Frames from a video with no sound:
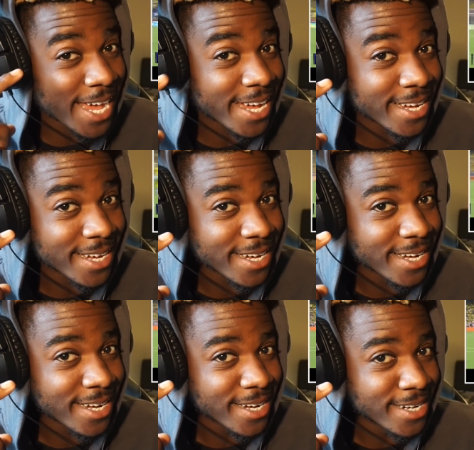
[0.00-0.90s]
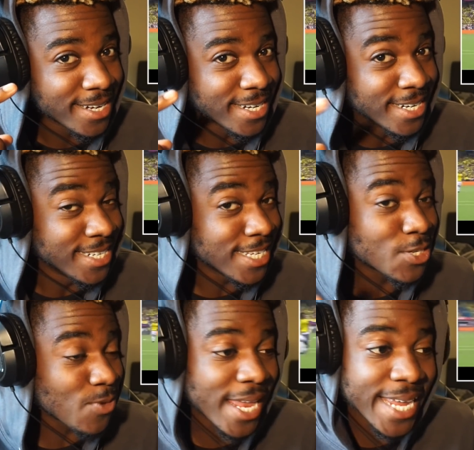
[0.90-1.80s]
that? This
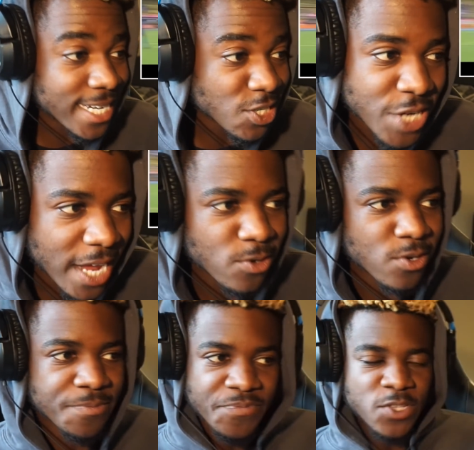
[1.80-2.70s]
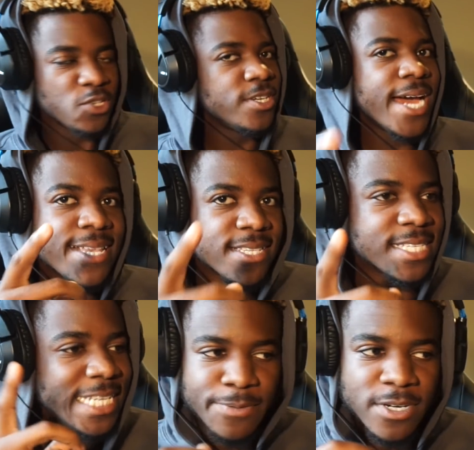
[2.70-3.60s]
is why I like this channel. You guys are
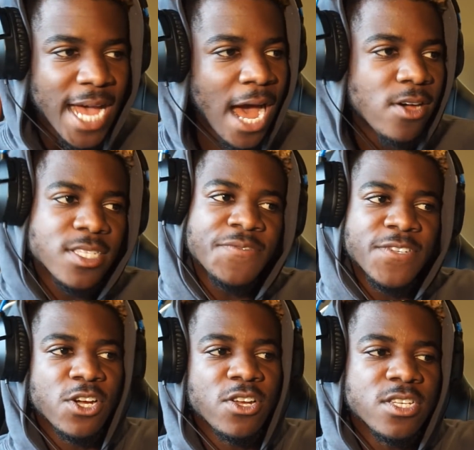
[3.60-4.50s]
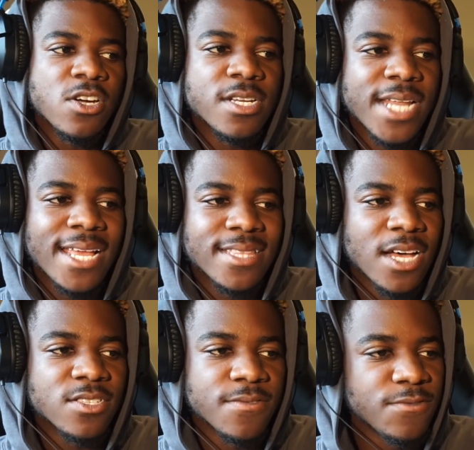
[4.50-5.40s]
sleeping. How has this video only got
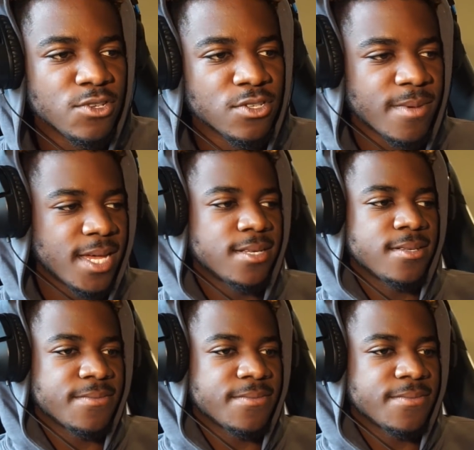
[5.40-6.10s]
9,000 views, man?